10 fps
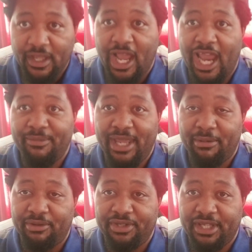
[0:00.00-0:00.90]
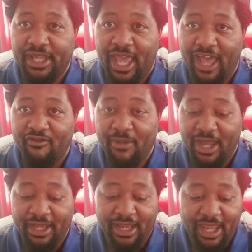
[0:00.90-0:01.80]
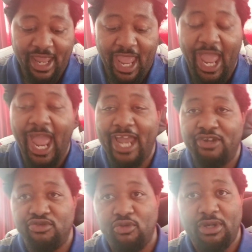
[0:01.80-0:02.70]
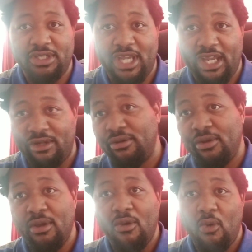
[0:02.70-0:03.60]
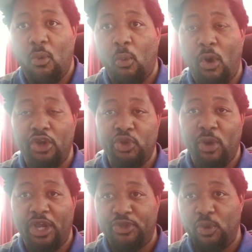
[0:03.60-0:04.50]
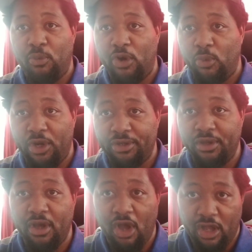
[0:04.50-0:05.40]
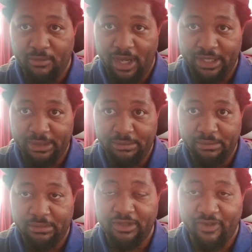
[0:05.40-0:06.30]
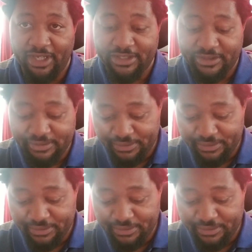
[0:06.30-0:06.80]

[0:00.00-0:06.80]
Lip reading: I'd be able to have my Android 10 One UI 2.1 on my device.